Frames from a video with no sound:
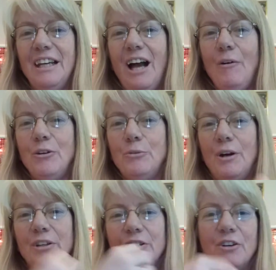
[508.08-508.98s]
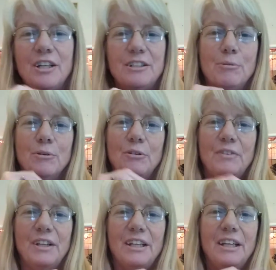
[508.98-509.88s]
Always wanted a crazy
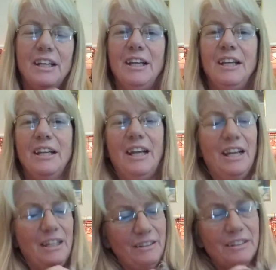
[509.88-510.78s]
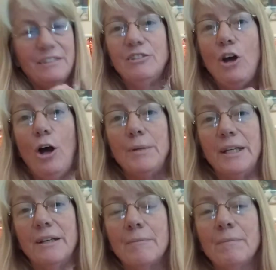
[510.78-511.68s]
Peruvian. And this is Tommy.